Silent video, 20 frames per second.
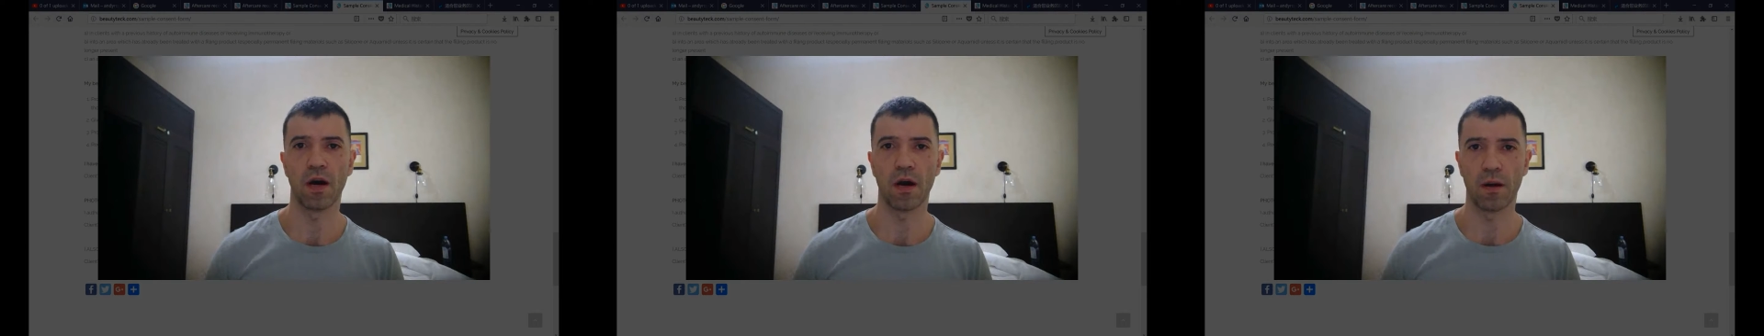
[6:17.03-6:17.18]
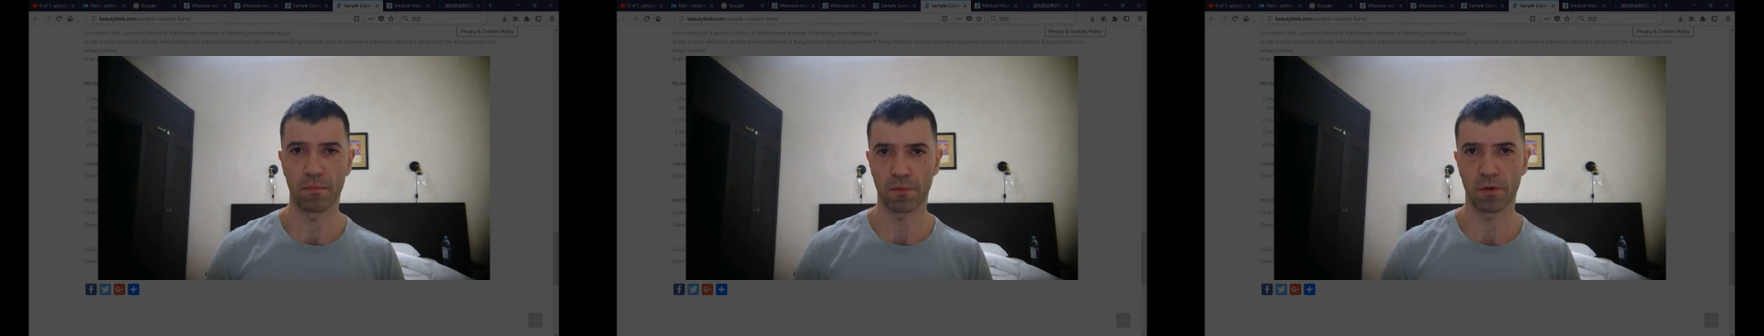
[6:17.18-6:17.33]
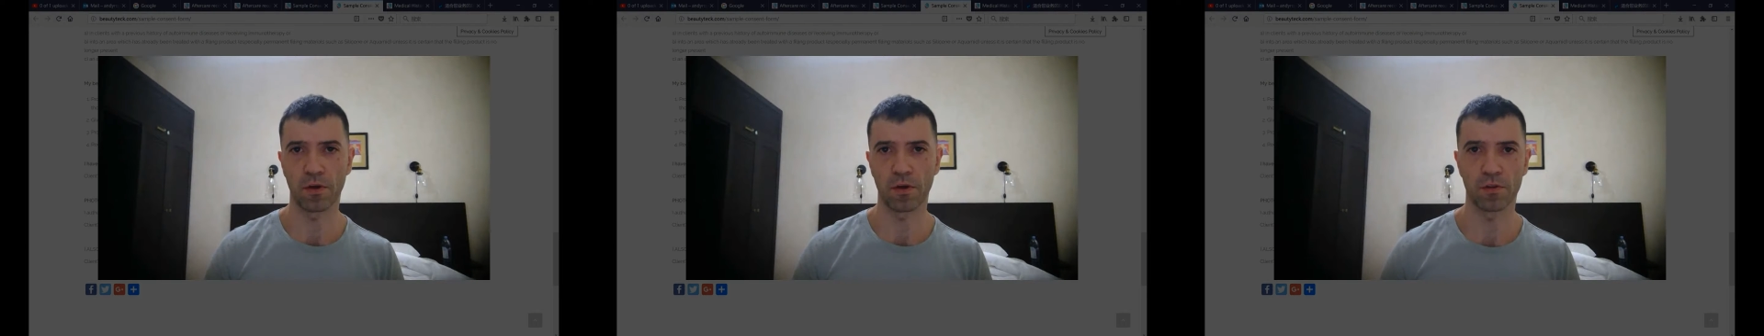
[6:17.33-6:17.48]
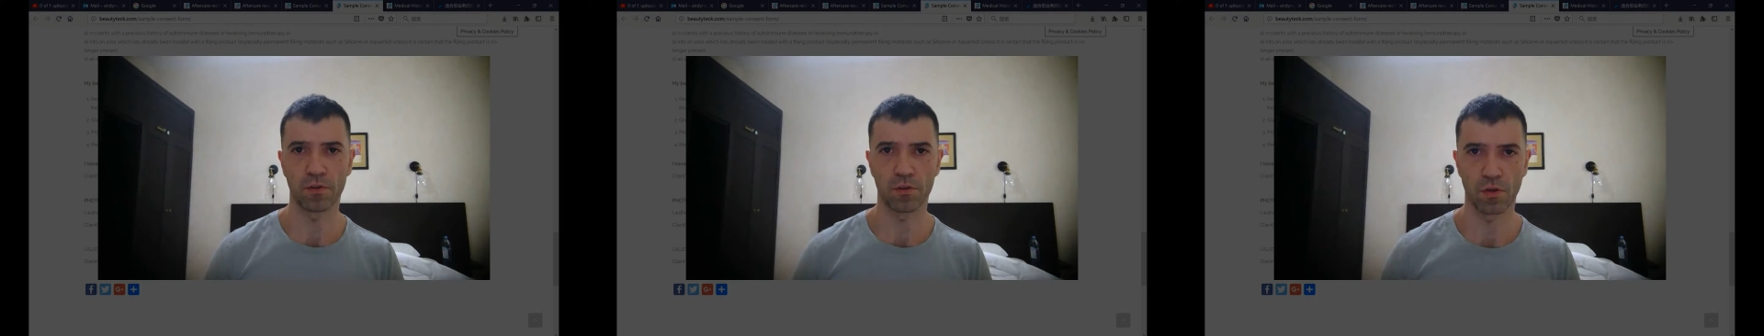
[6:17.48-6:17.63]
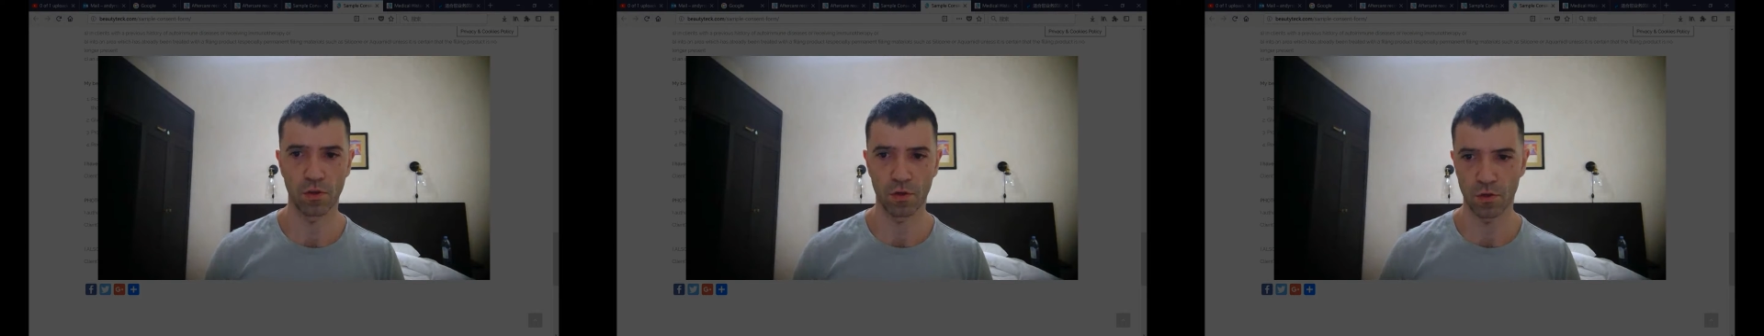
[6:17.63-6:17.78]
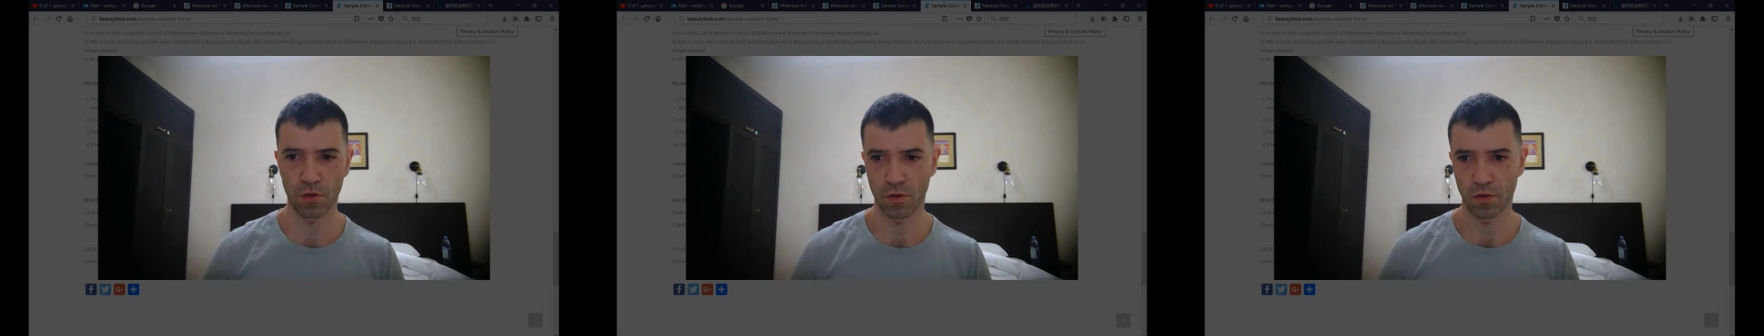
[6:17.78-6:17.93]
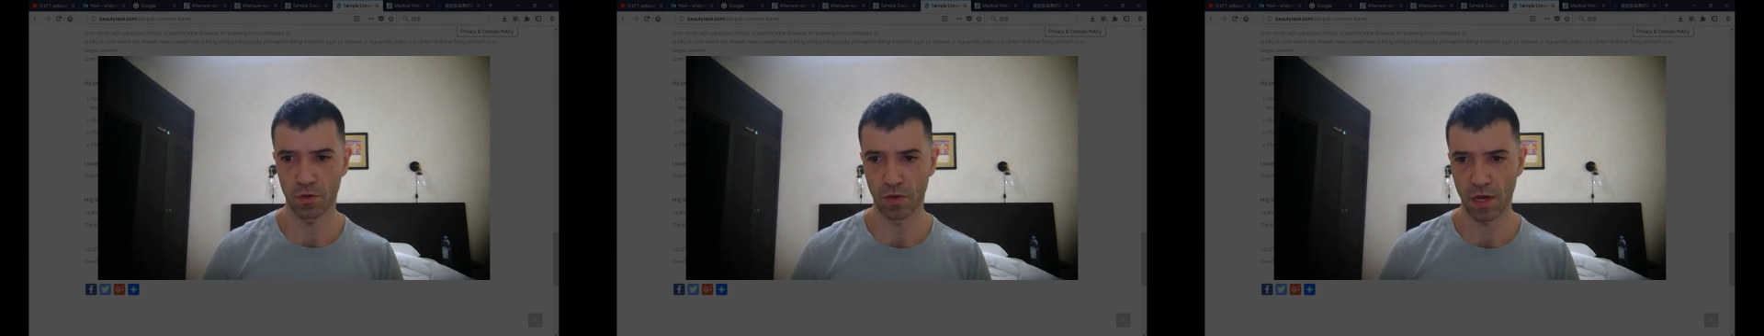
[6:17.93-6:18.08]
I'm going
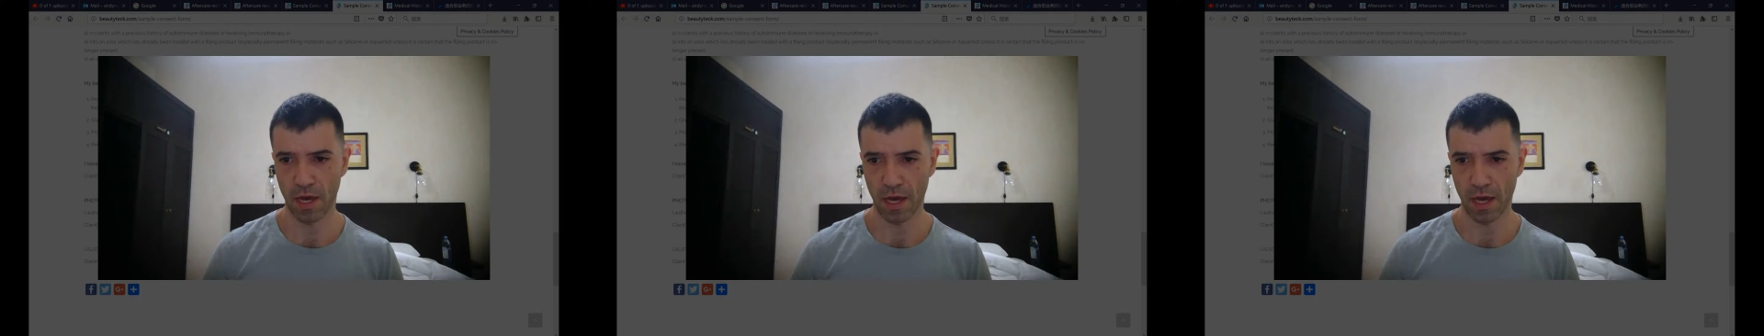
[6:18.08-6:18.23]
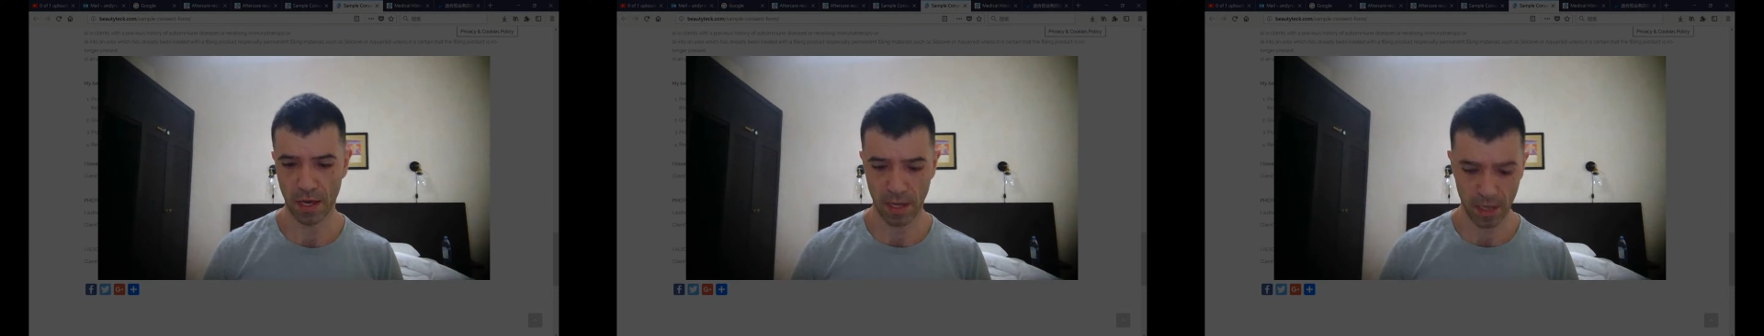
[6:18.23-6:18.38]
to